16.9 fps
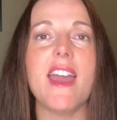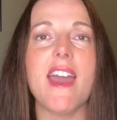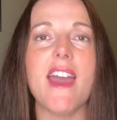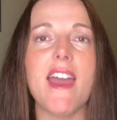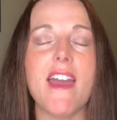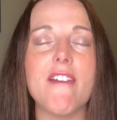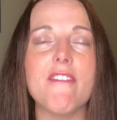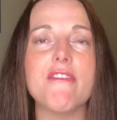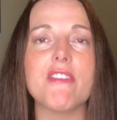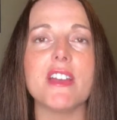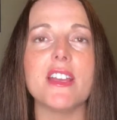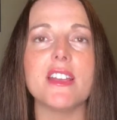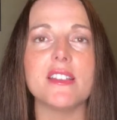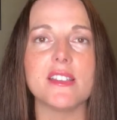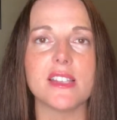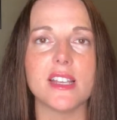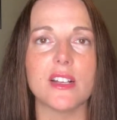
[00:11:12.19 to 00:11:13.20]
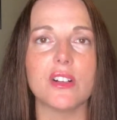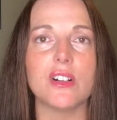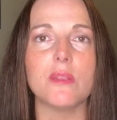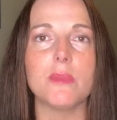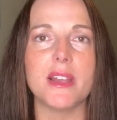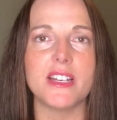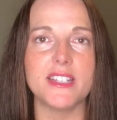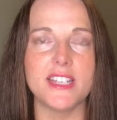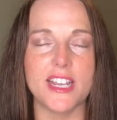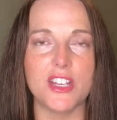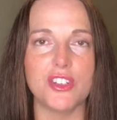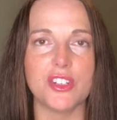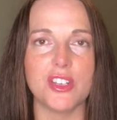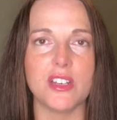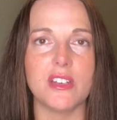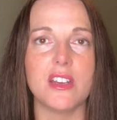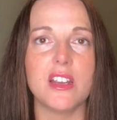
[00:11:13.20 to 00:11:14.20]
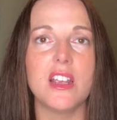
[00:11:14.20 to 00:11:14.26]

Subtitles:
Every single meditation